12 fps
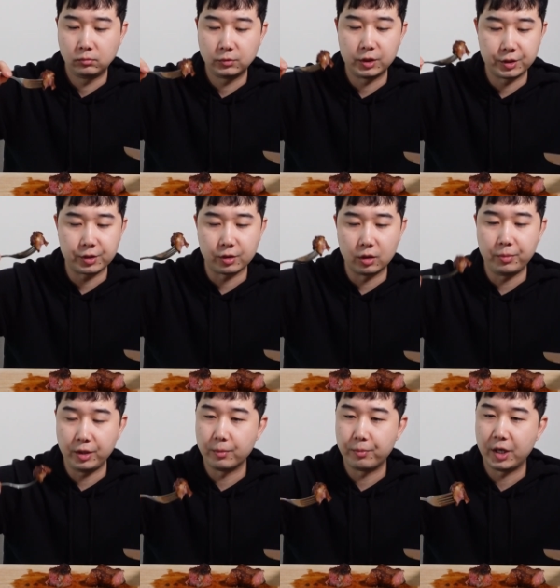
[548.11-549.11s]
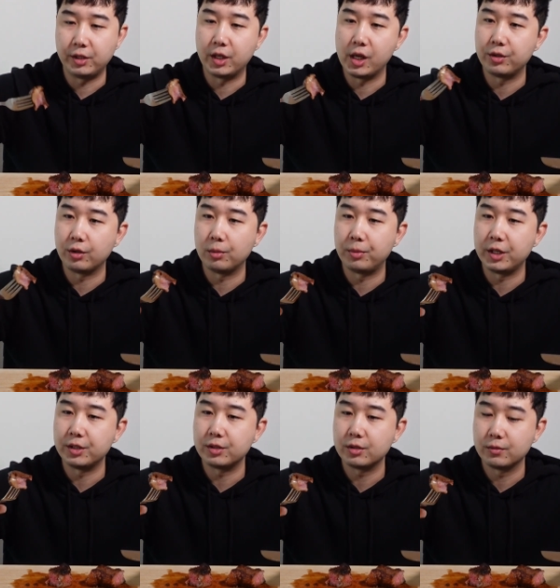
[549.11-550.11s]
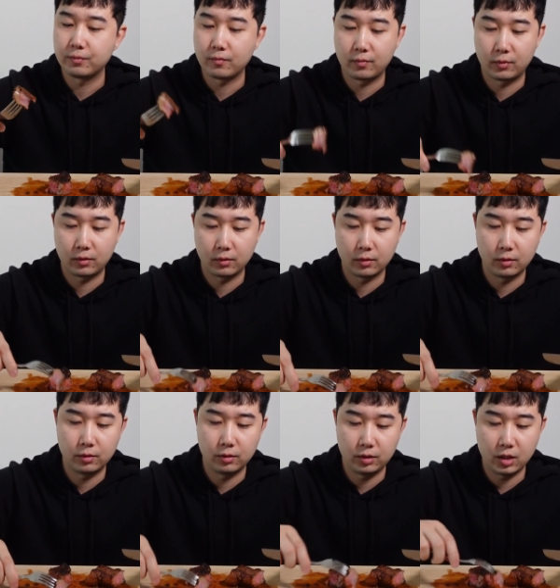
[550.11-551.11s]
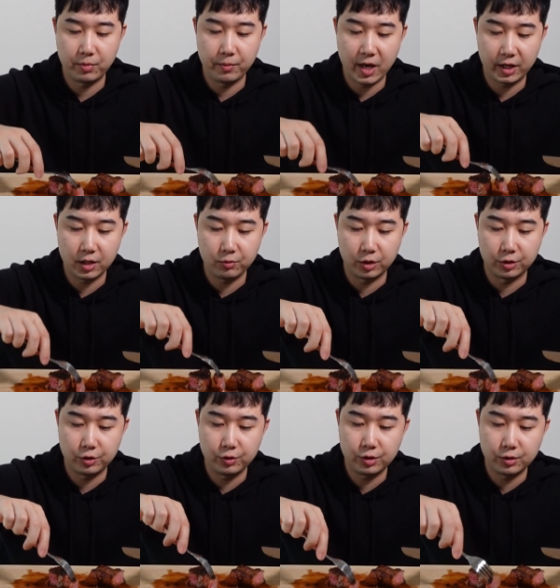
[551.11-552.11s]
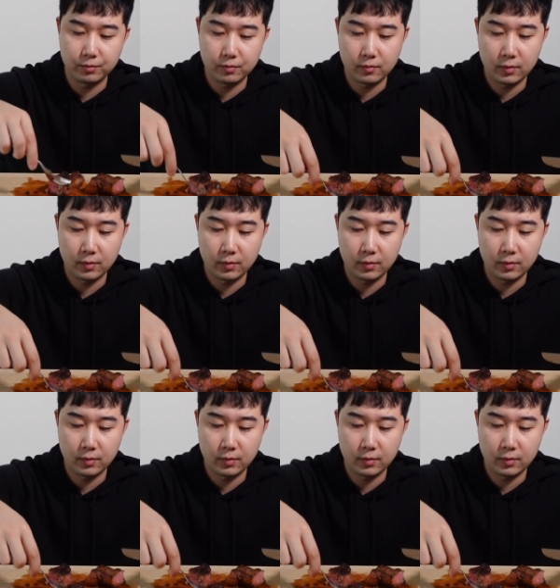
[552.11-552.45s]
This is gonna be the bite to end all bites. Dip it back in with the juice.